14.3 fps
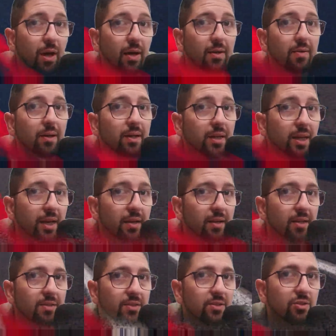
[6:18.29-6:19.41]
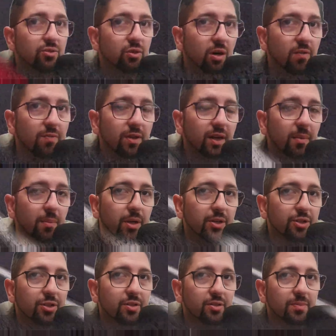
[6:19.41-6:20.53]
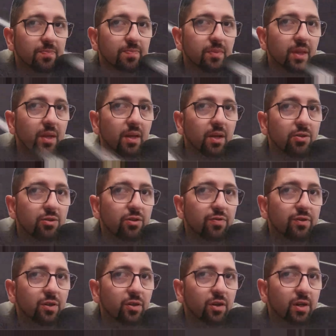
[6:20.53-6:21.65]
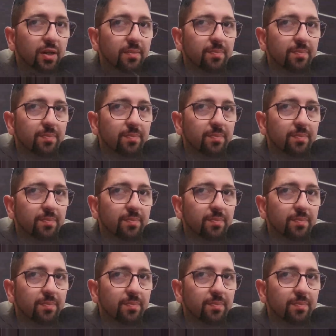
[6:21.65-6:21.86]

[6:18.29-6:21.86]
Again, there's the draft that I mentioned. Drift early.